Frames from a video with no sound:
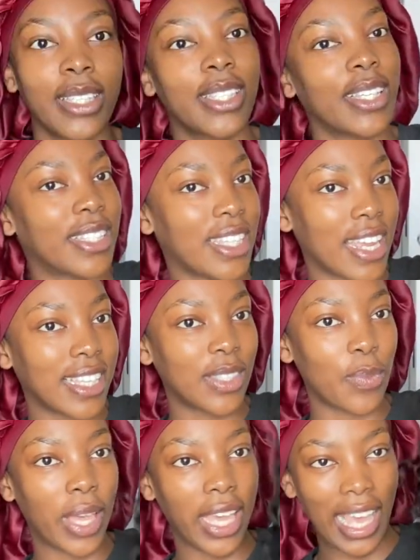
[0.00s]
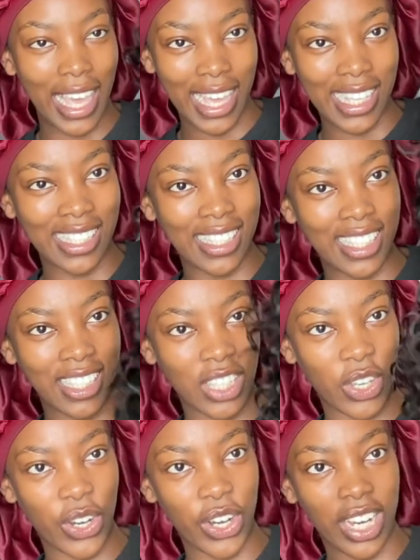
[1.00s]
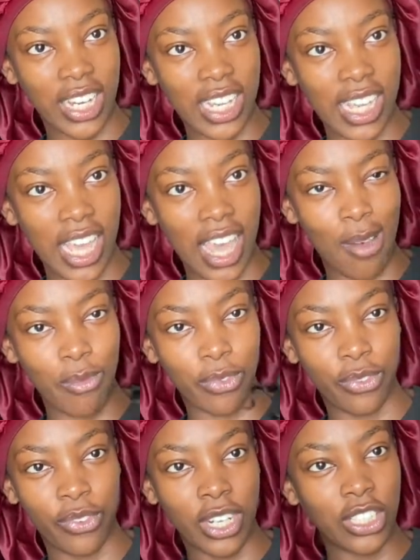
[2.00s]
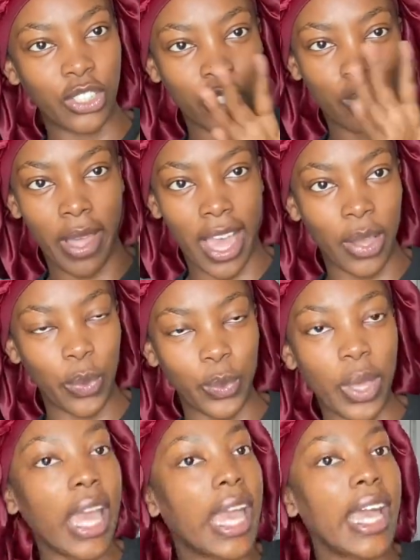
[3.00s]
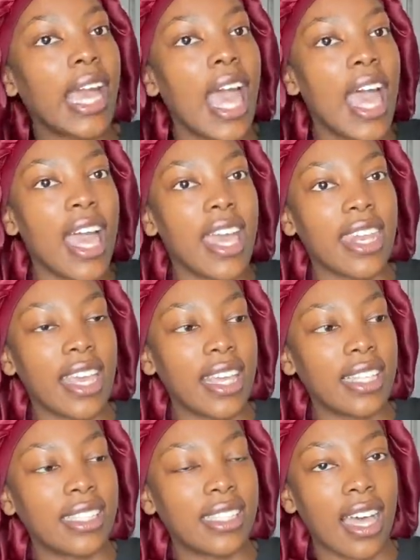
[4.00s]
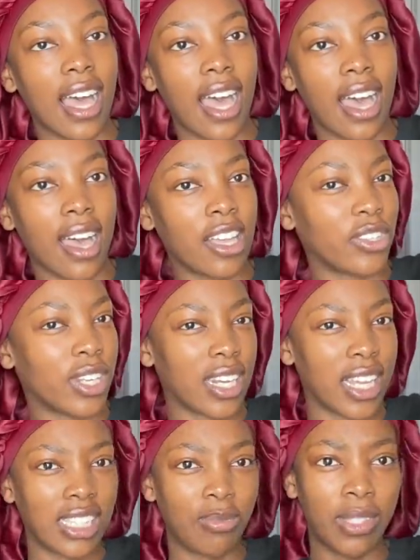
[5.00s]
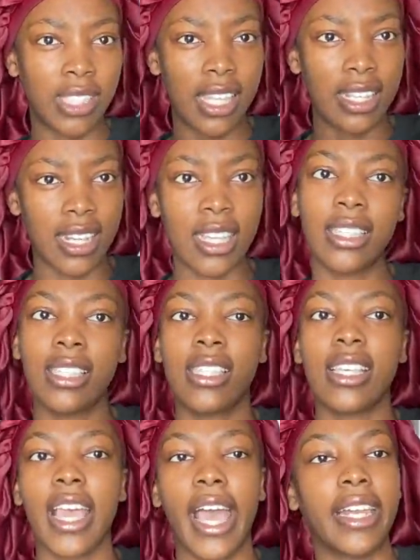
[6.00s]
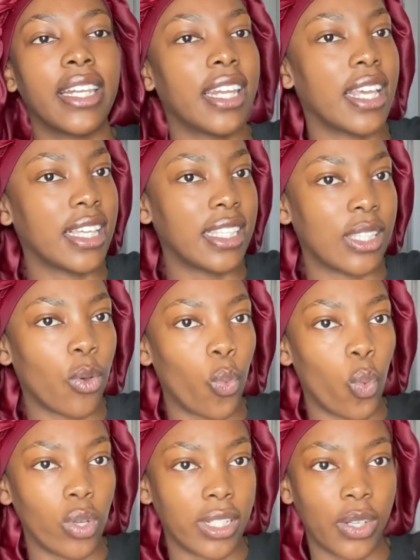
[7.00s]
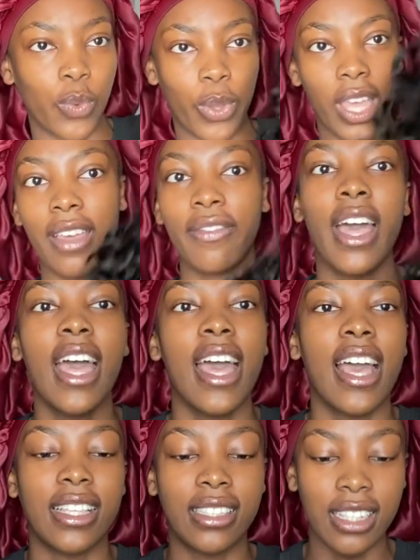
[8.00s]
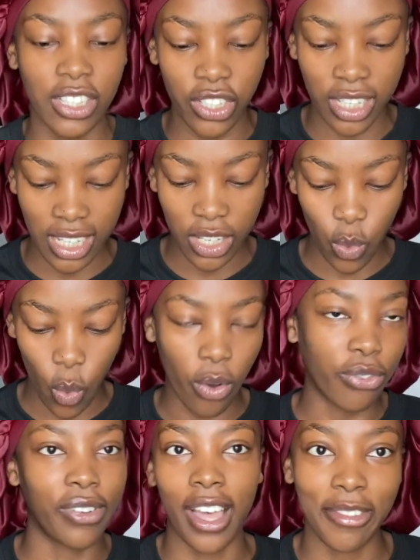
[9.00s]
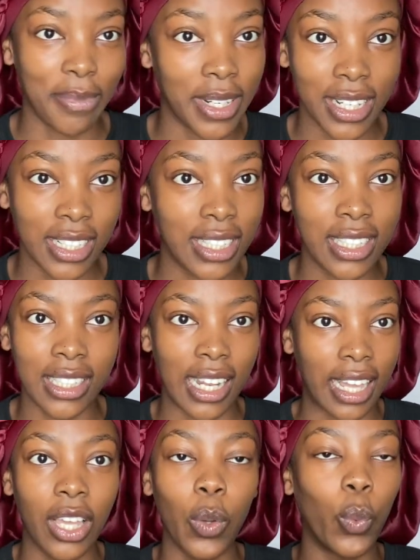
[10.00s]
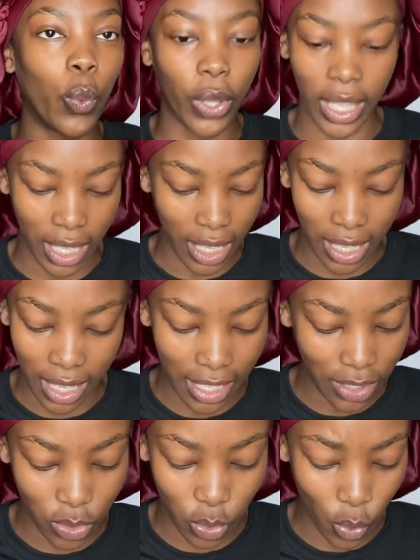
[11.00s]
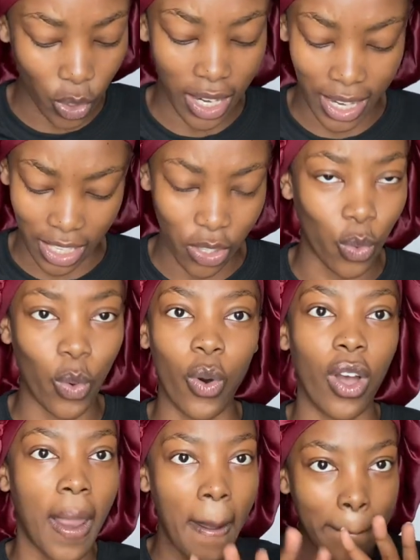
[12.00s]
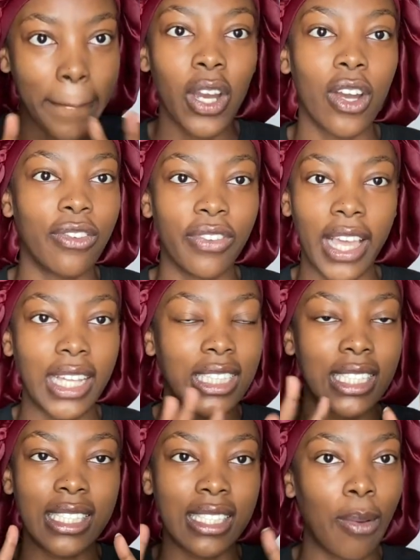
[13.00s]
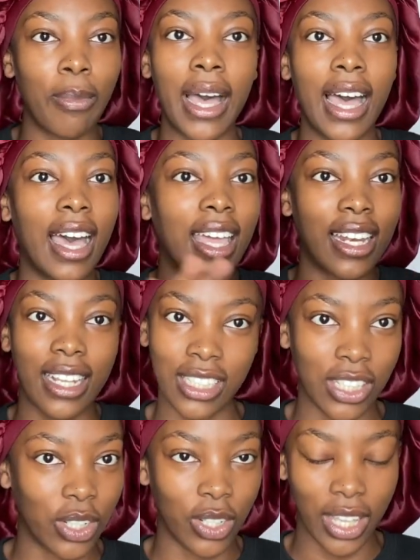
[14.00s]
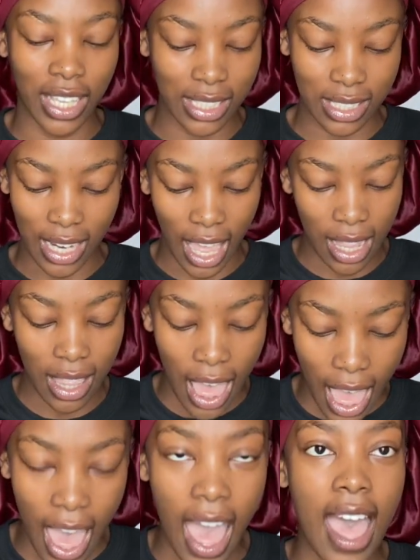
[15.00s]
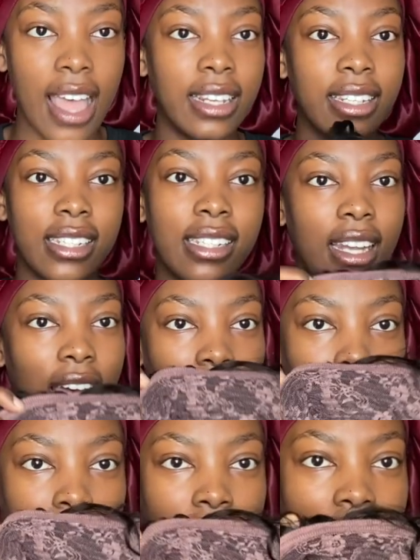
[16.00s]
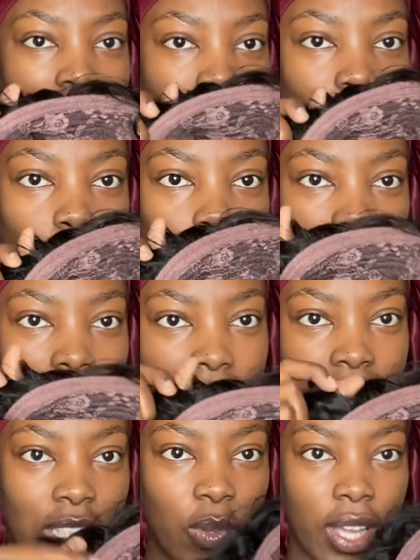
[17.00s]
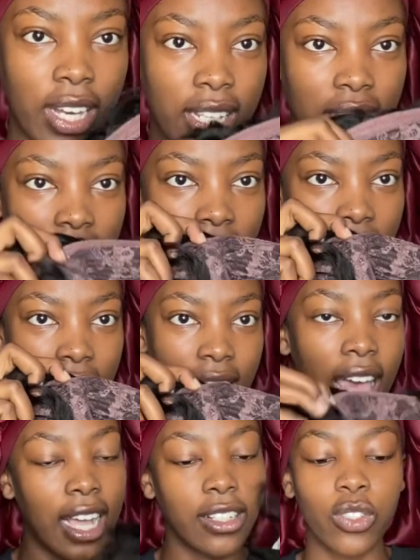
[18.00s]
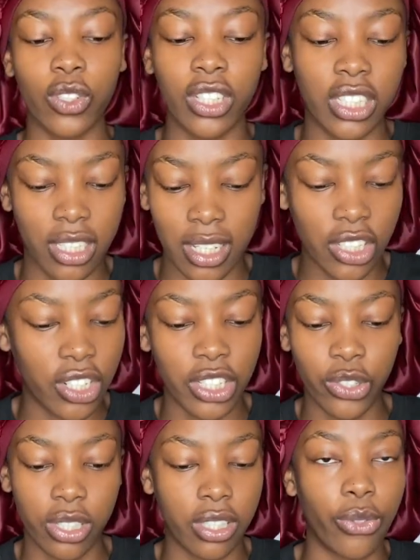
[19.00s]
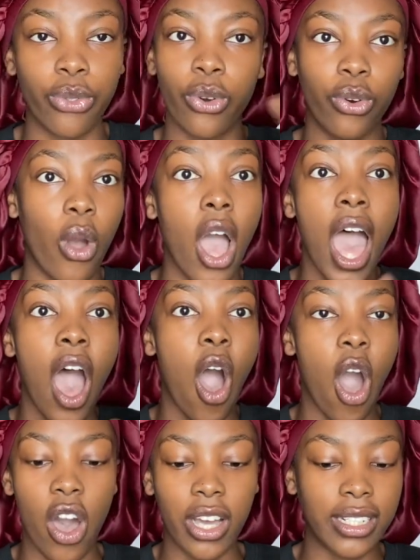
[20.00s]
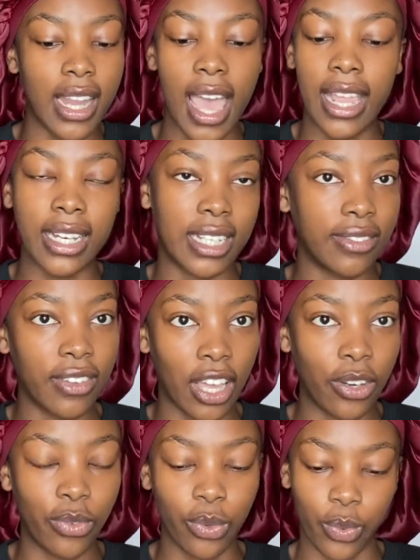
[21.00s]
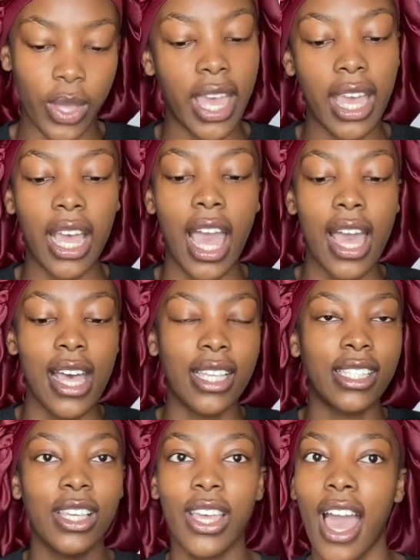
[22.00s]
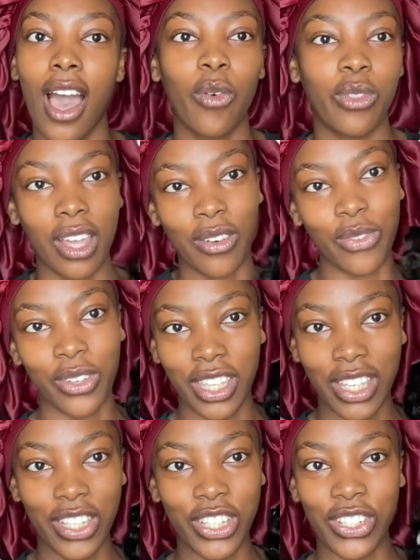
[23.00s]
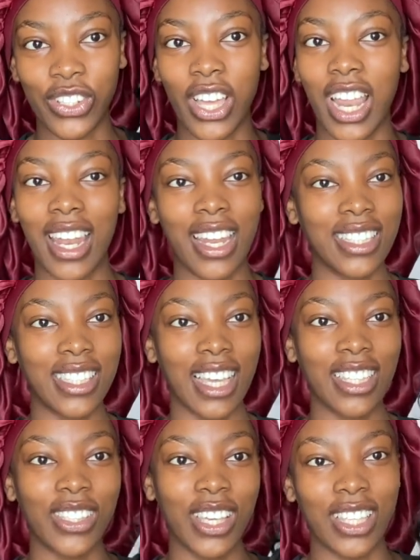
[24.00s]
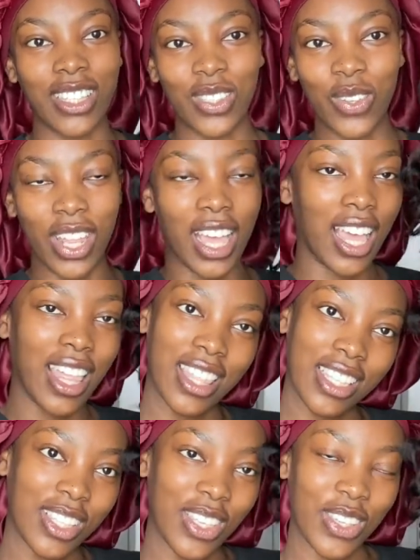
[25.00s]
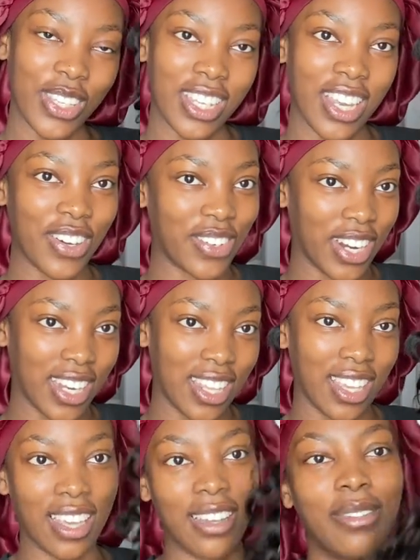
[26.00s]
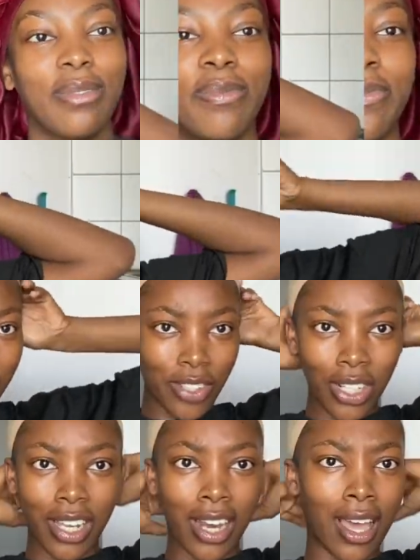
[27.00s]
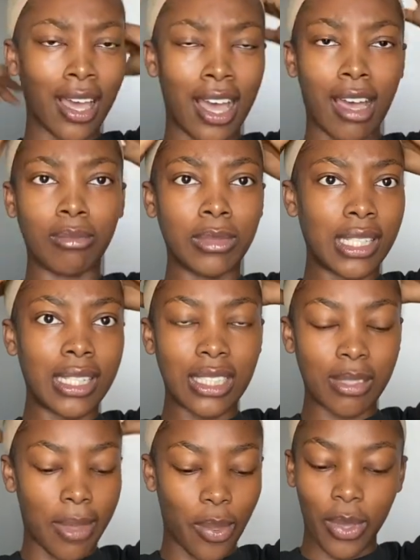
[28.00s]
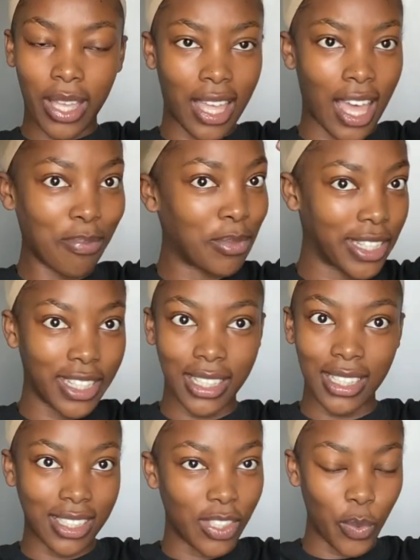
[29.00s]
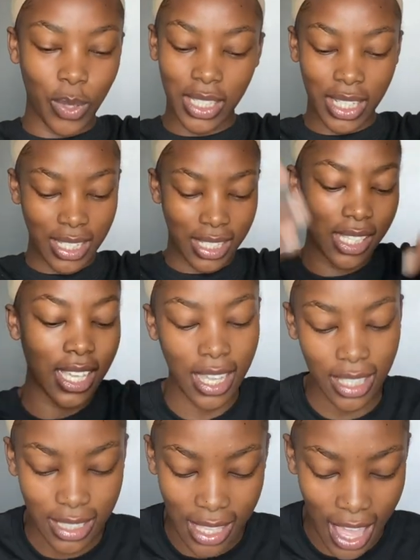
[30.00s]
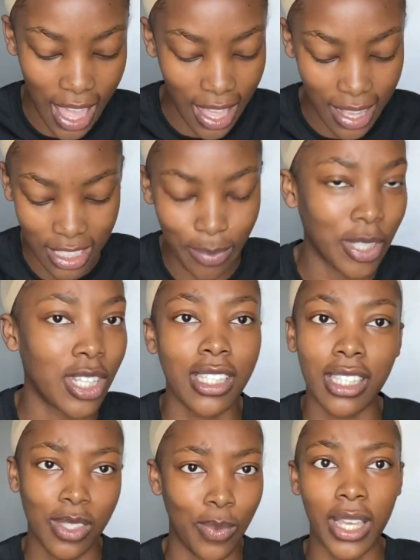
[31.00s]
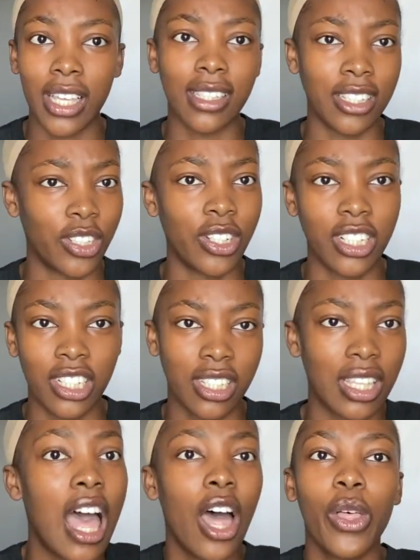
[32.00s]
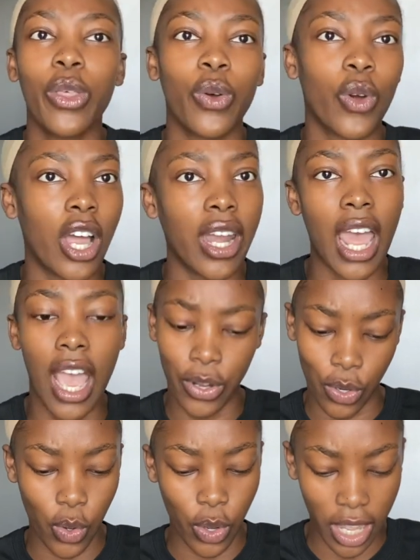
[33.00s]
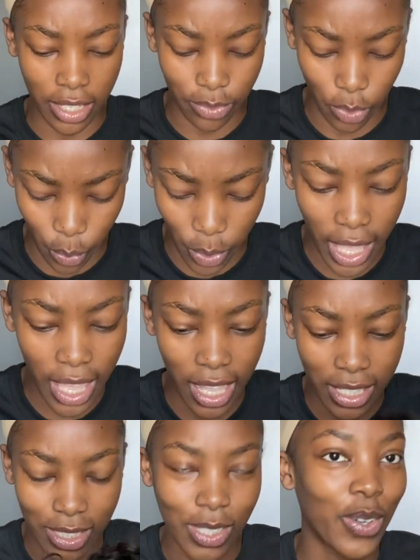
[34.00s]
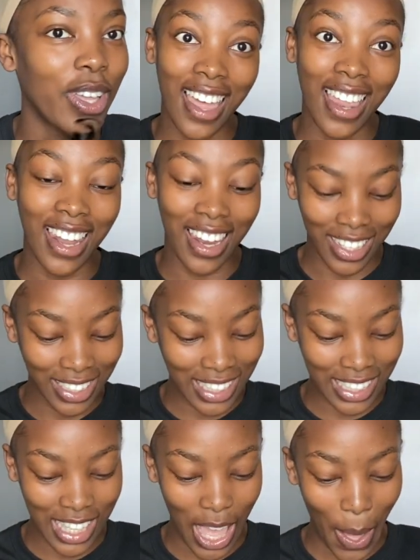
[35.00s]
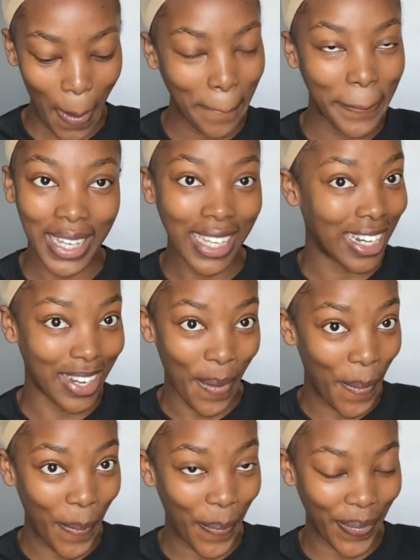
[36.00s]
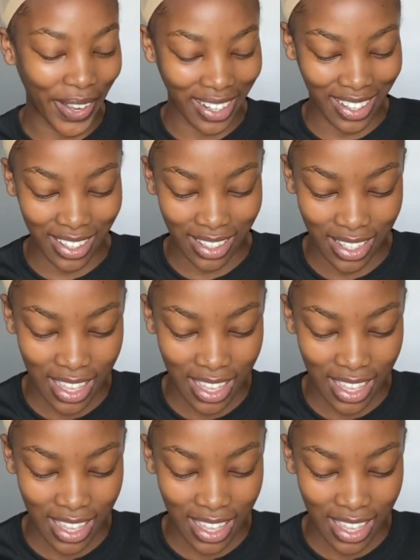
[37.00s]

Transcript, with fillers: so today's wig is this curly fringe or bang wig. It is 180% density and it is water wave. It's literally your 5 minutes like wig install, like your perfect summer lazy girl hairstyle. And it has no lace or anything like that, so it's literally just a throw on and leave kind of a wig. So yeah, without further ado, let's get to installing this cutie right here. I'm honestly not even gonna tint my wig cap because no one's gonna see it, and because this wig is literally just throw on and go kind of a wig. So yeah, let's put it on.